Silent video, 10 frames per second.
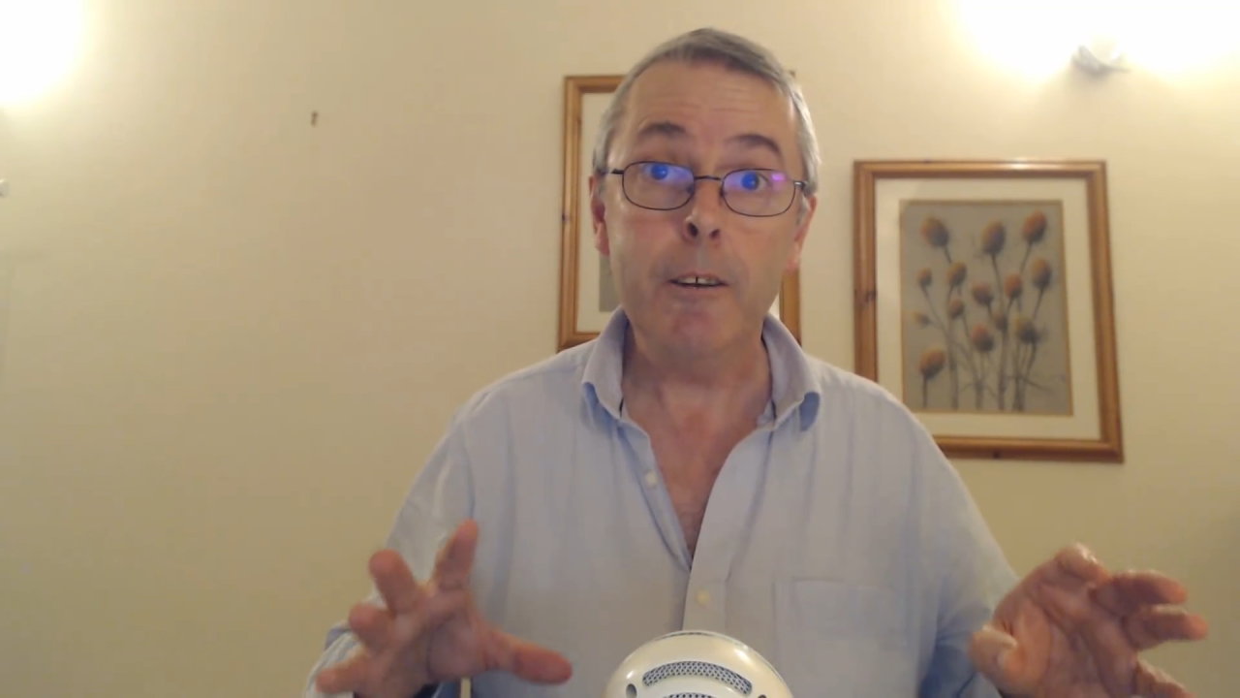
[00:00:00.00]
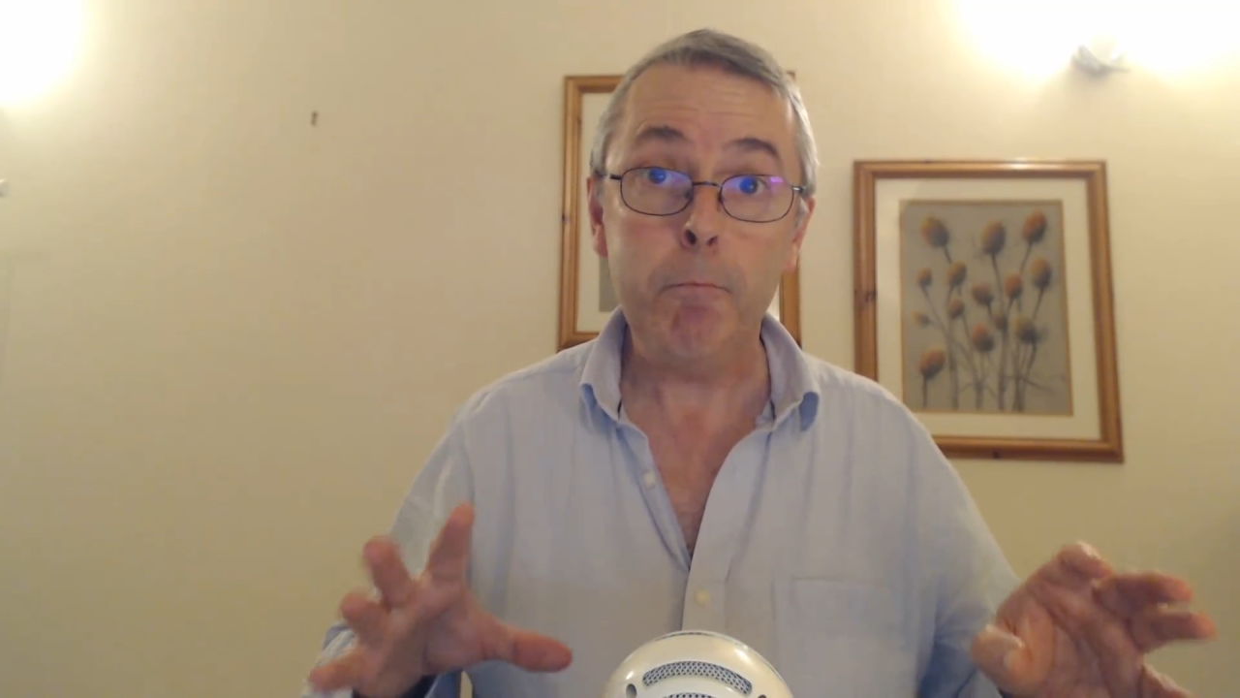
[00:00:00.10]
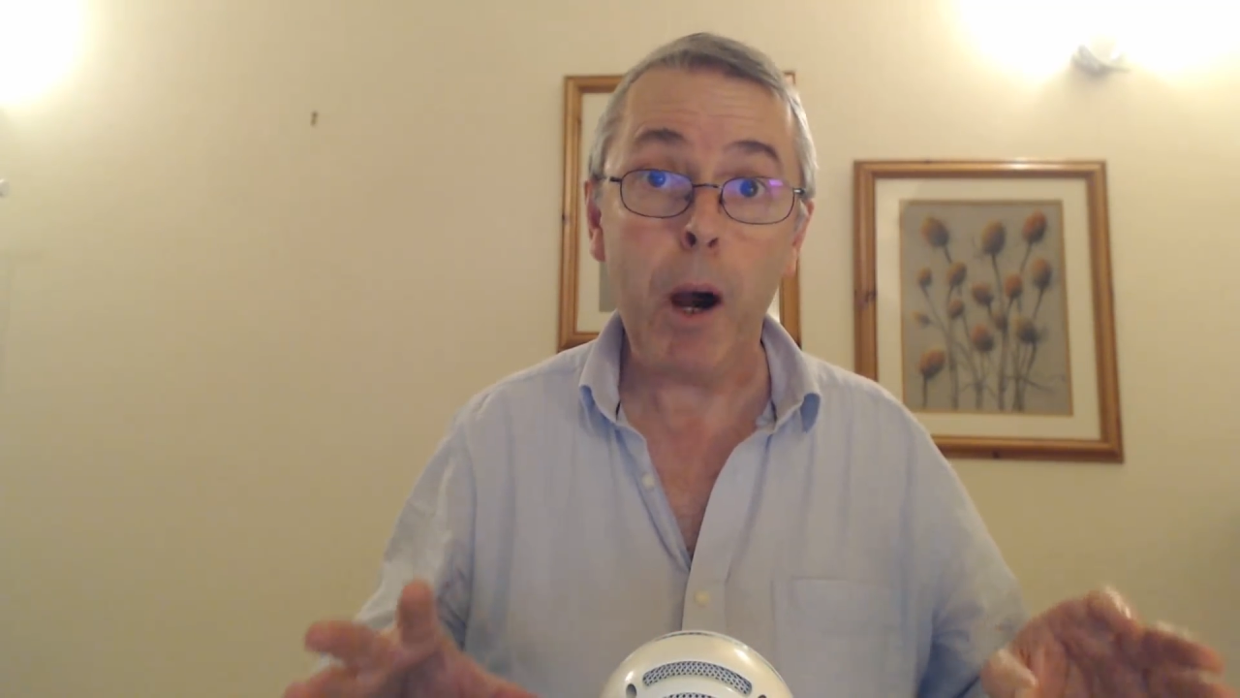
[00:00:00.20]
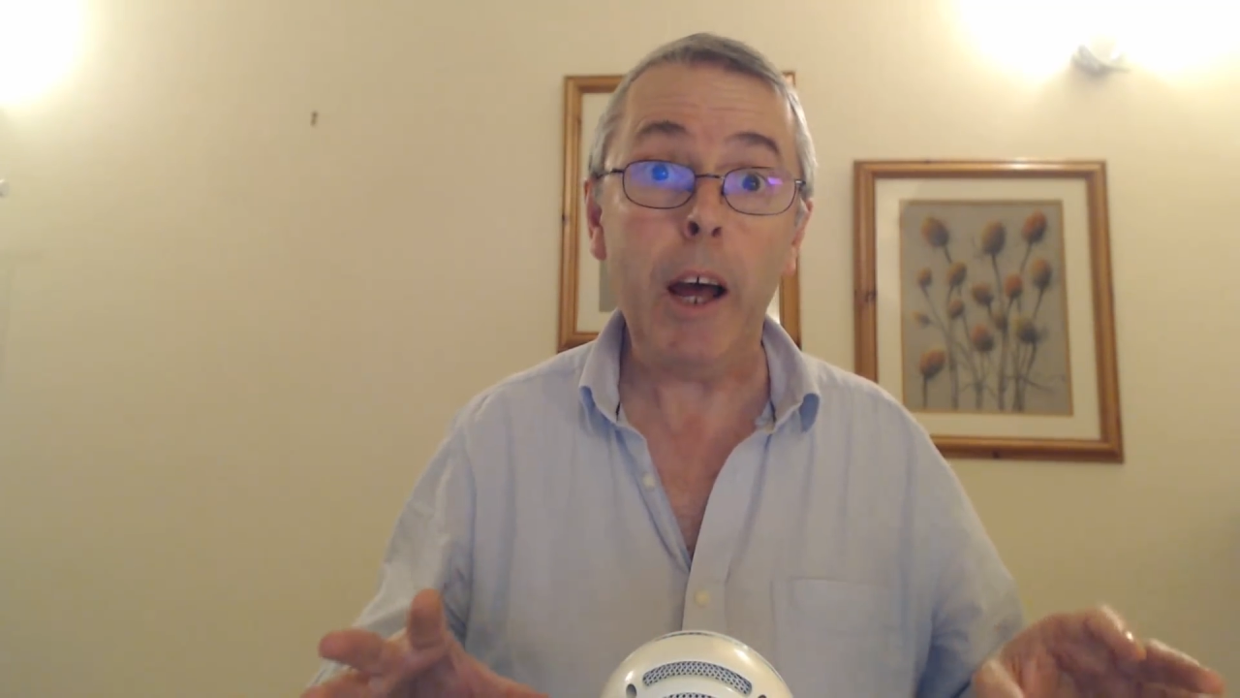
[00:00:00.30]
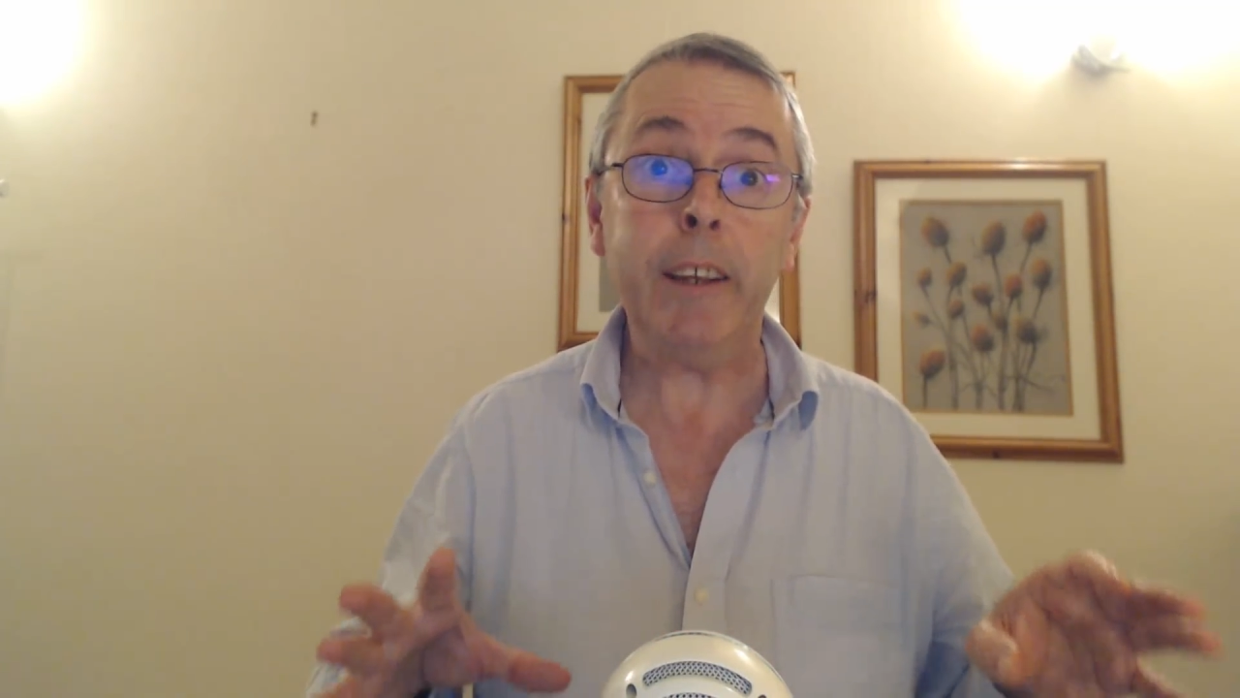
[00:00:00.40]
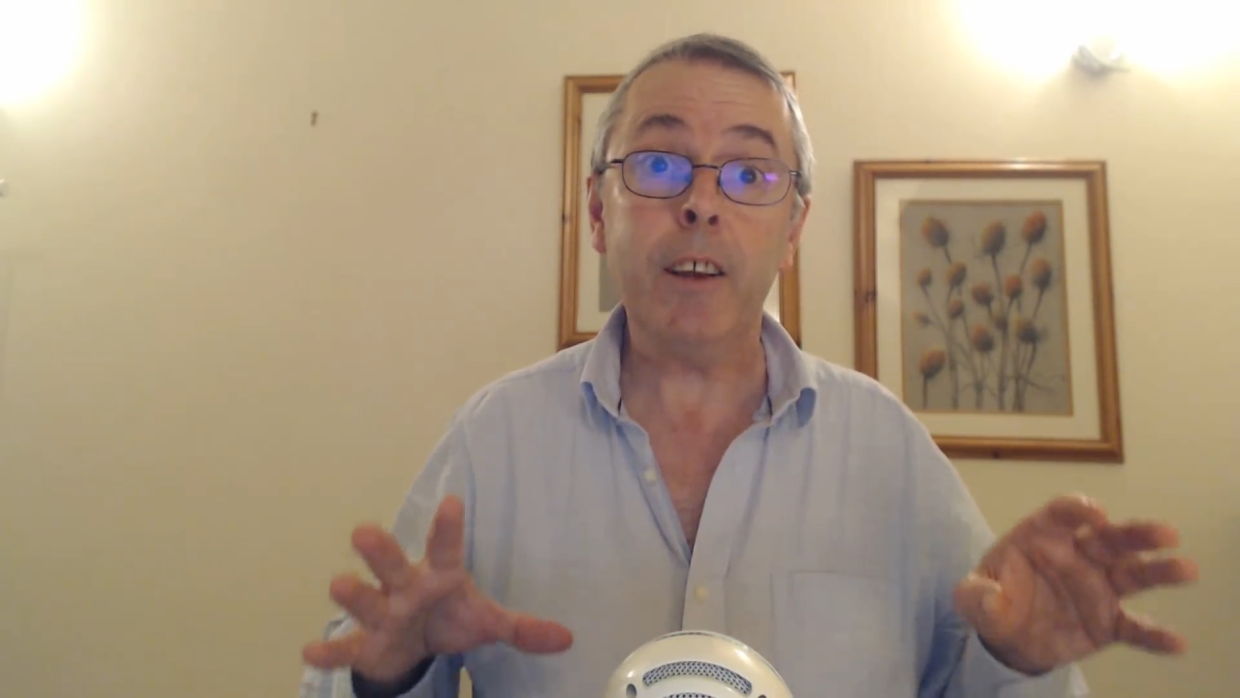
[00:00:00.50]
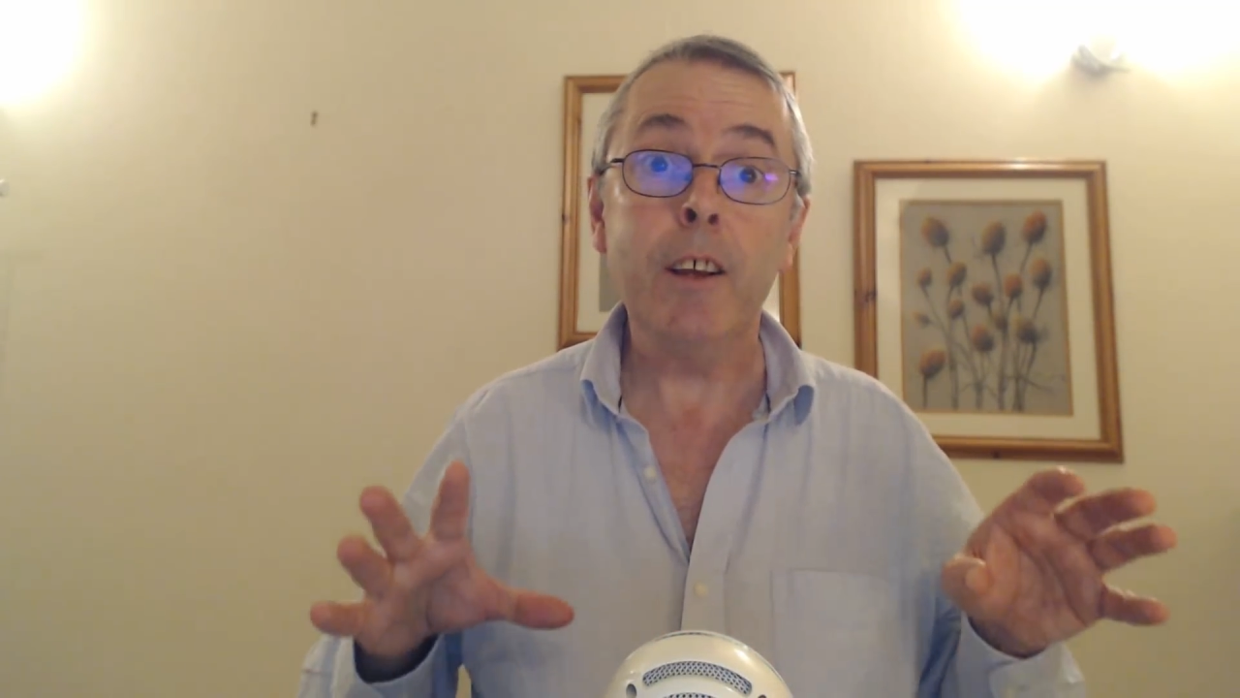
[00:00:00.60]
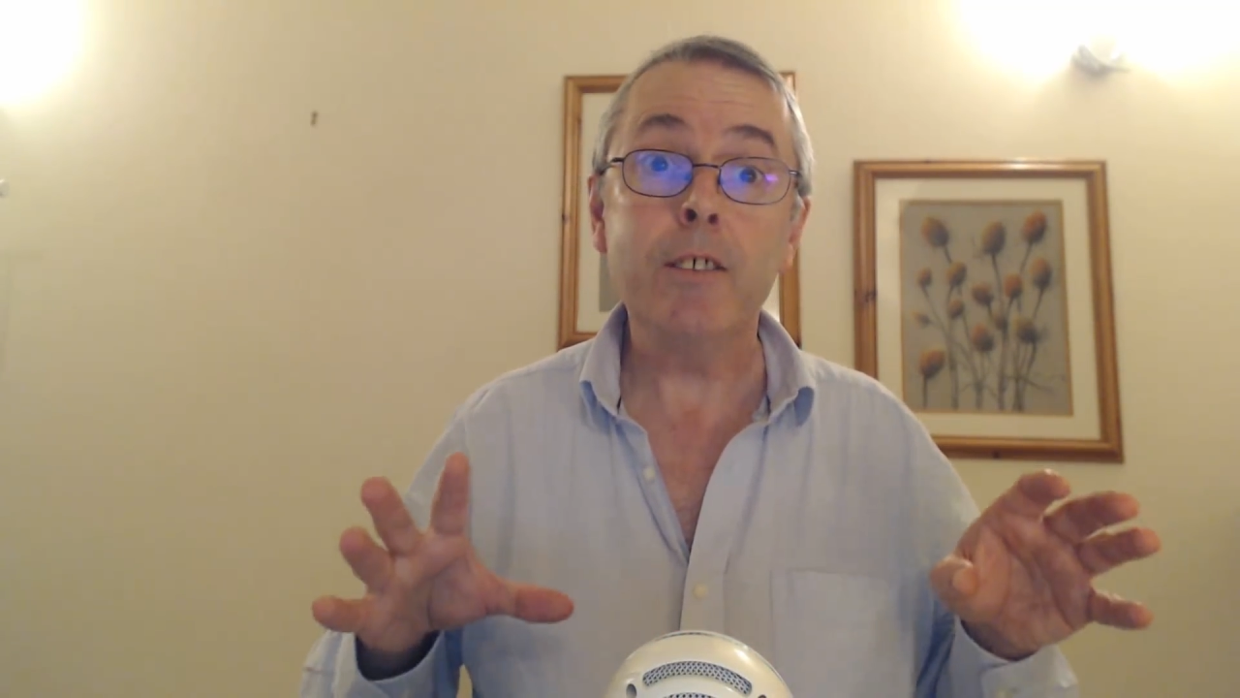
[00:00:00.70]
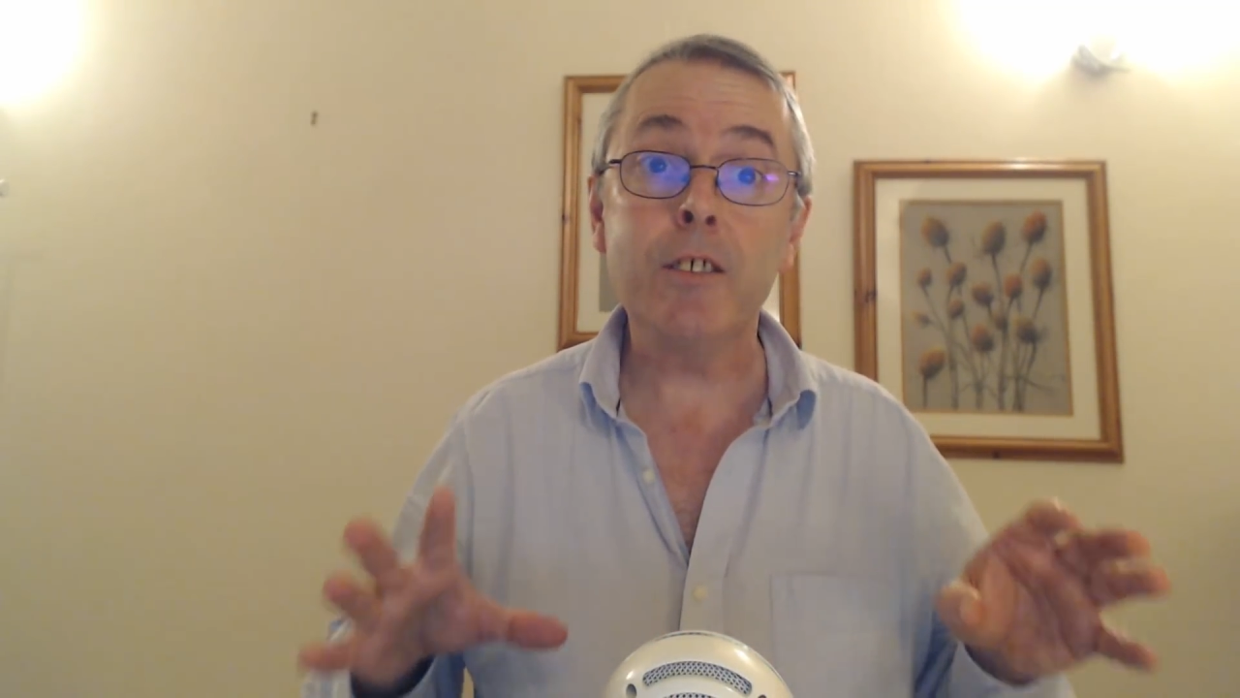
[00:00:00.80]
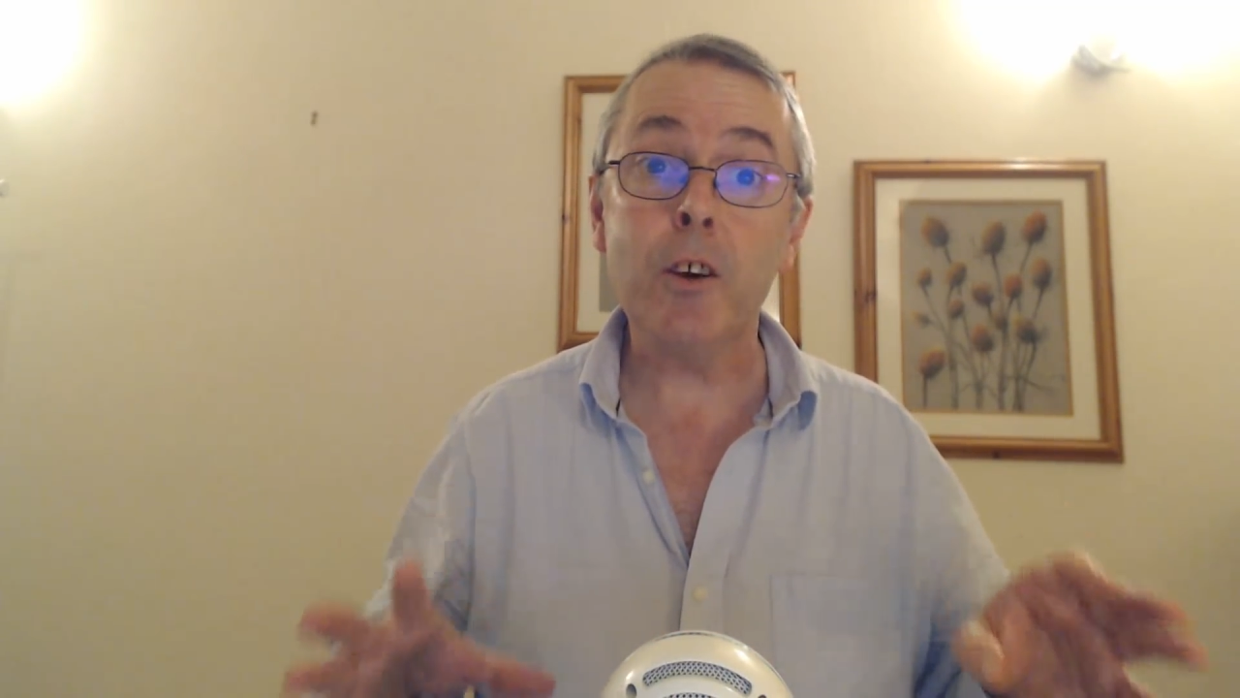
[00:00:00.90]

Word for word: But so